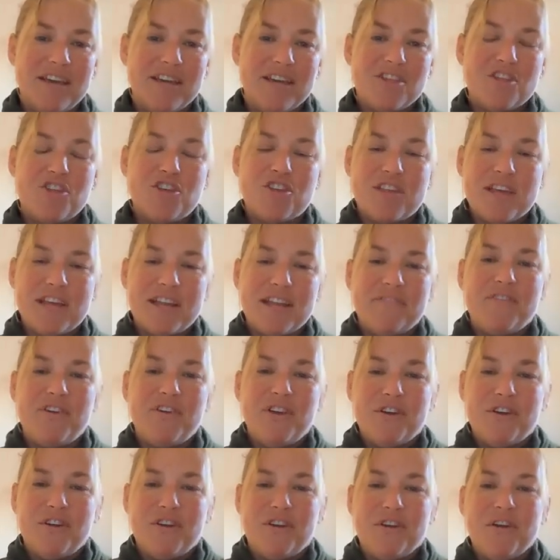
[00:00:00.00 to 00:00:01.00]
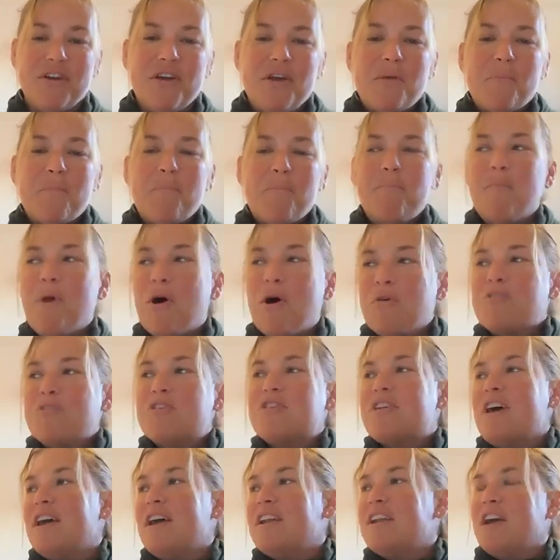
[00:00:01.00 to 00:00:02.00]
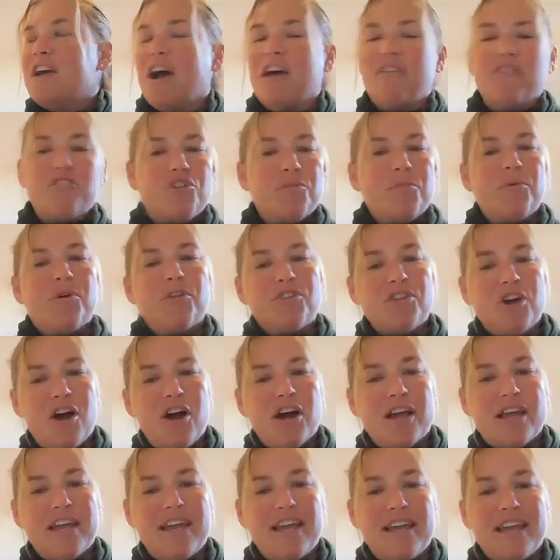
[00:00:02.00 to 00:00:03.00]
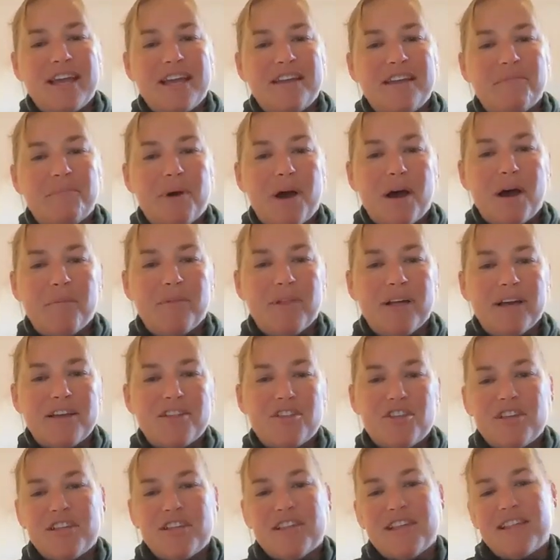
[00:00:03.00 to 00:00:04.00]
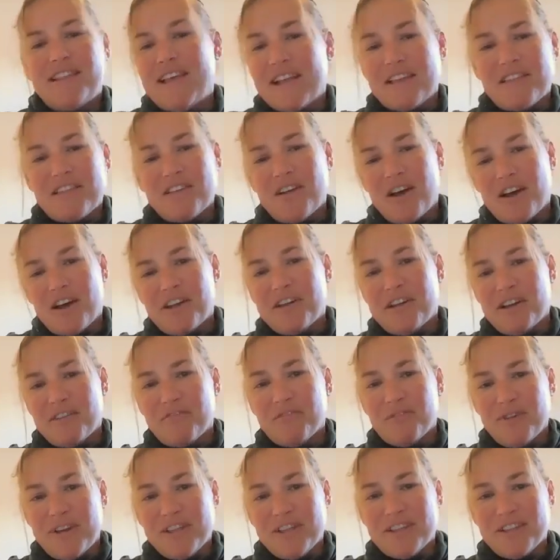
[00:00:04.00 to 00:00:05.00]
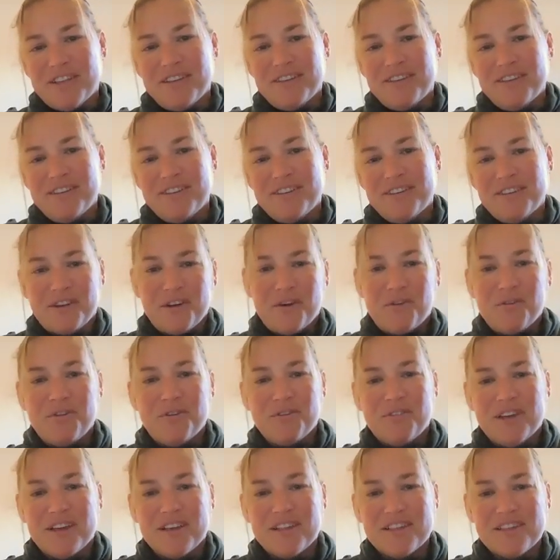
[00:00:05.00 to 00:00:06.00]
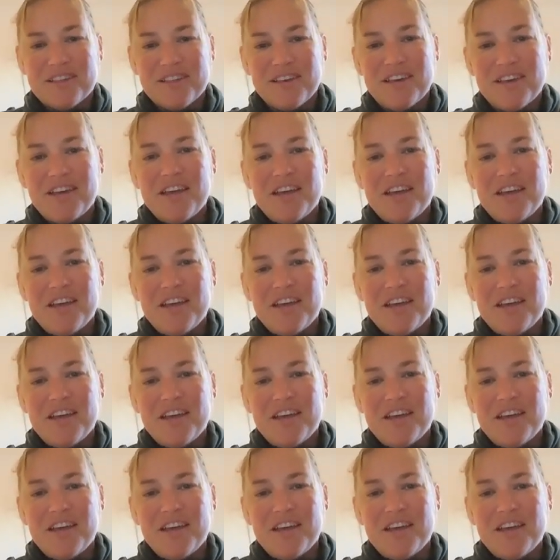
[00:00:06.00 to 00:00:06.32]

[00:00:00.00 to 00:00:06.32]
She said, if you're most uncomfortable talking in public, she said, that's not enough reason to go do this.